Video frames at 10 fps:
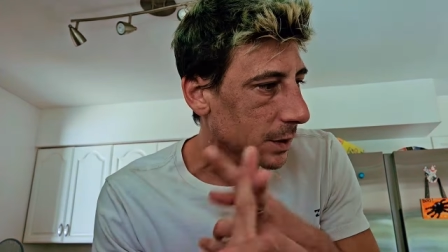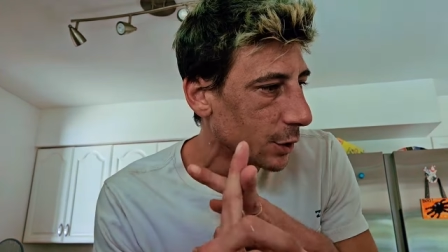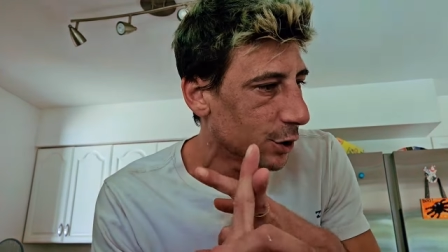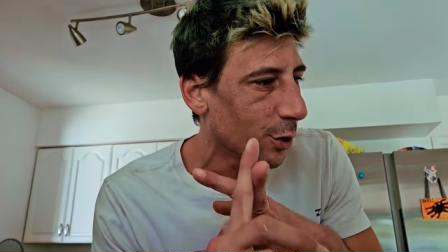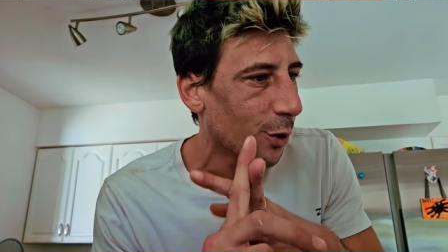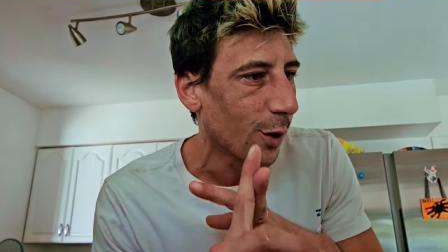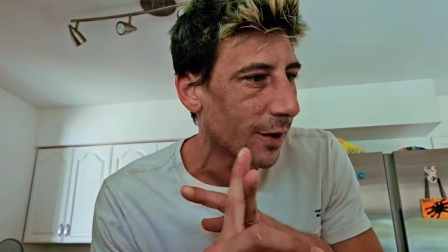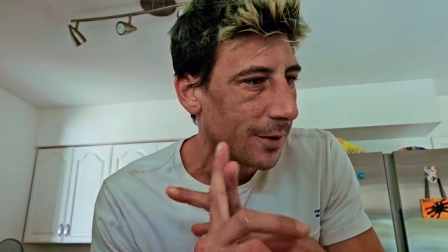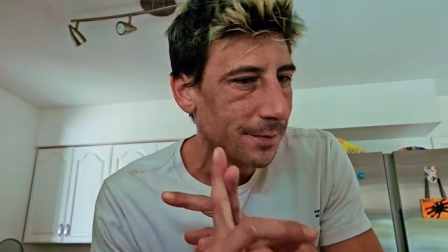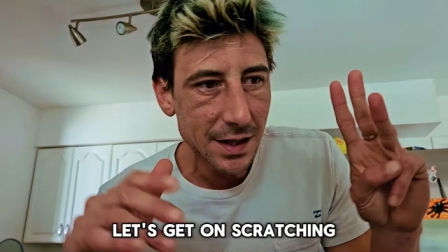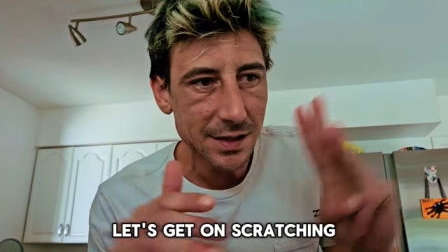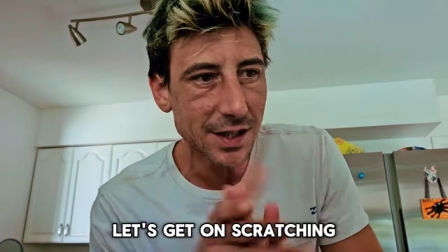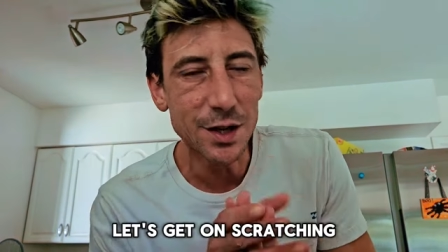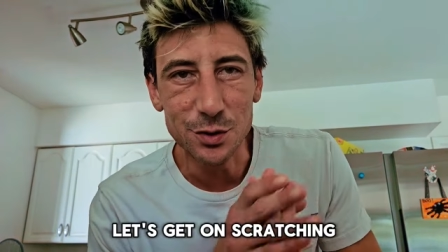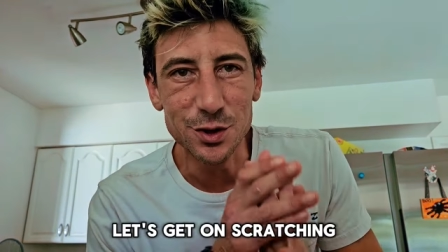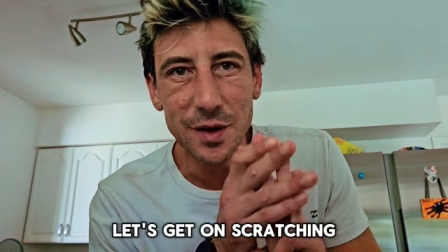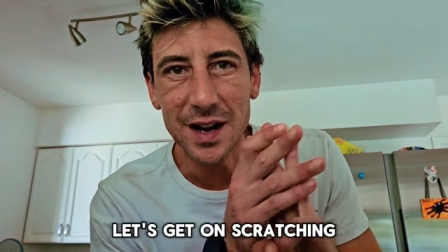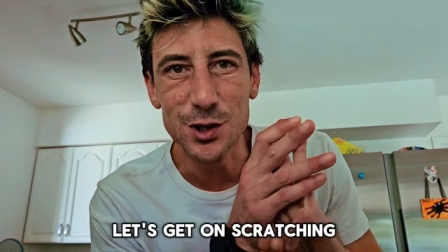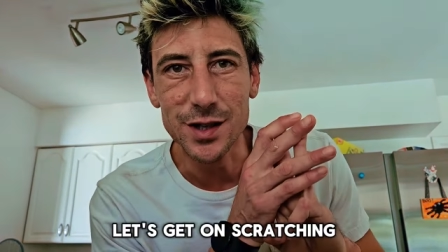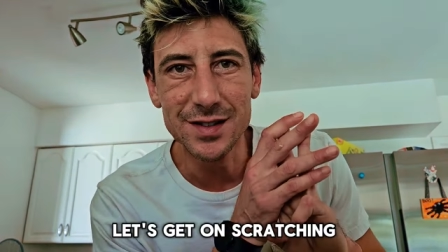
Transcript: store, let's get on scratch.